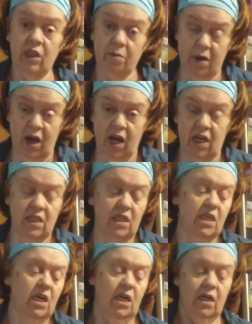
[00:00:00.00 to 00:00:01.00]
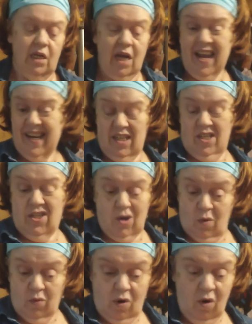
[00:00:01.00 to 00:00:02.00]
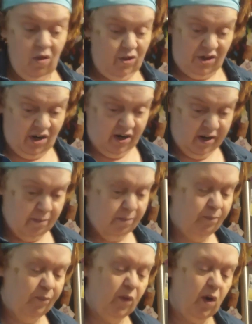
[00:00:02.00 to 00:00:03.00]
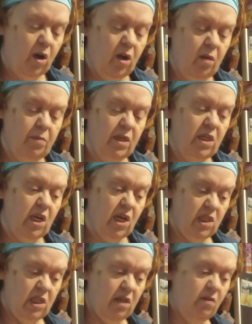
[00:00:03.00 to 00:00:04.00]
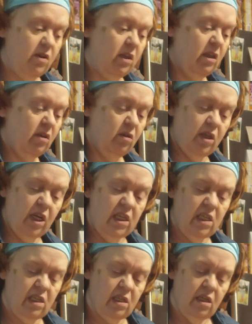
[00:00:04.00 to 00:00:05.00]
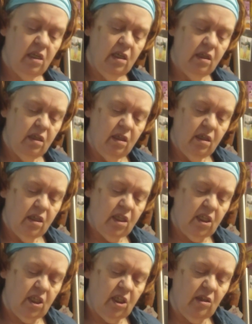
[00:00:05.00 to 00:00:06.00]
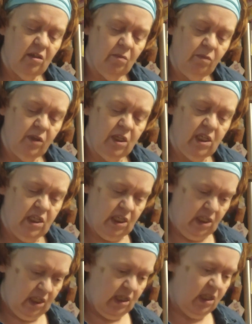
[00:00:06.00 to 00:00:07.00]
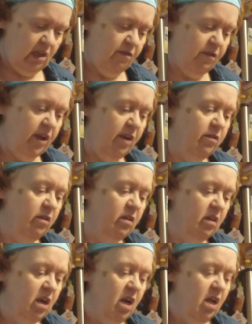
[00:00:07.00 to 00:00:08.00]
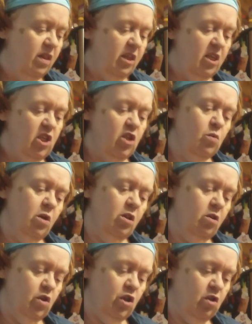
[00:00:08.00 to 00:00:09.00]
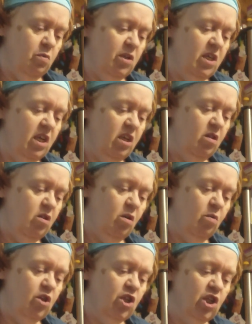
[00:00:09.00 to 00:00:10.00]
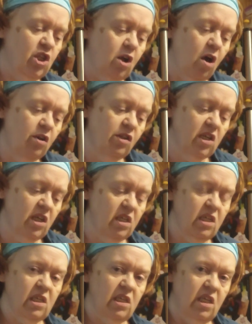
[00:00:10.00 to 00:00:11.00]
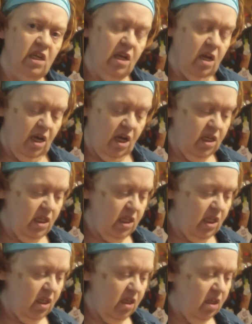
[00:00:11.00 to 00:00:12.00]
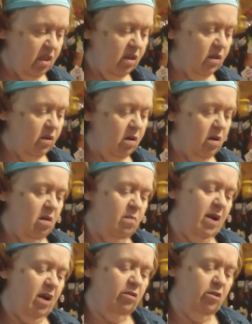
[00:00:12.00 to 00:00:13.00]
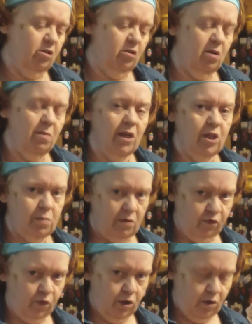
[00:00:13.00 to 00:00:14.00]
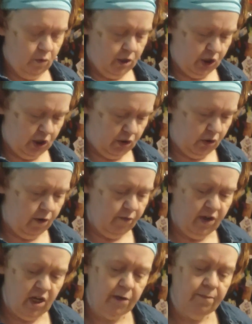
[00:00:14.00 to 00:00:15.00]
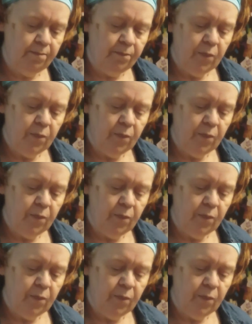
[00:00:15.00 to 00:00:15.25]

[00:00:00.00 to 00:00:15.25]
in the pot. I don't all the time. It does give it a little nice consistency flavor. This is one of those soups that you don't salt it until about 30 minutes before you want to serve it,